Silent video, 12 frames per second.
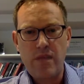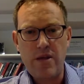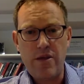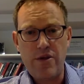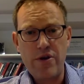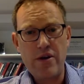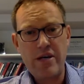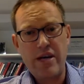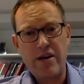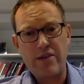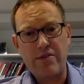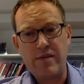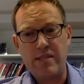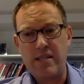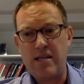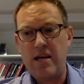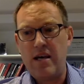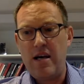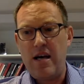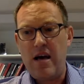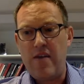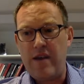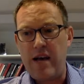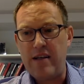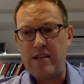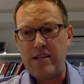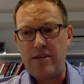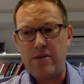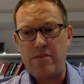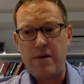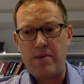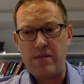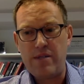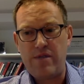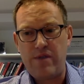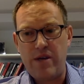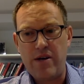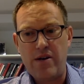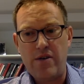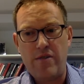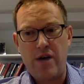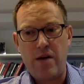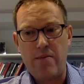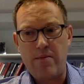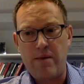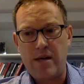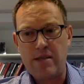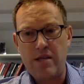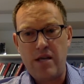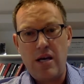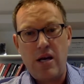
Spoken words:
The third characteristic of an ideal public sphere for Habermas